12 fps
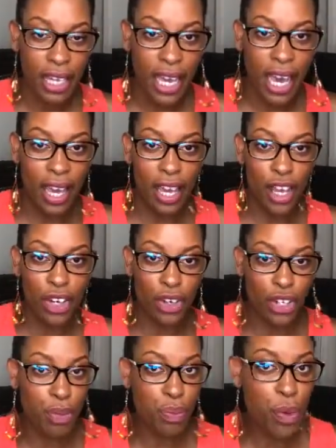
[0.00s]
and you're
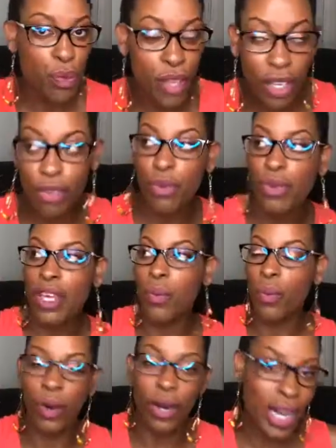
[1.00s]
just moving through
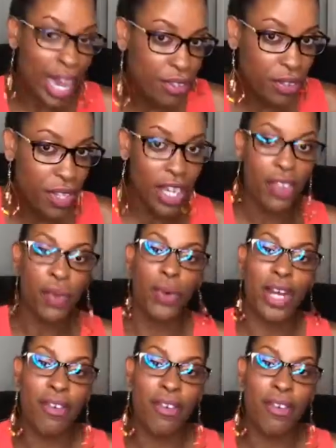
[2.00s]
them one after the other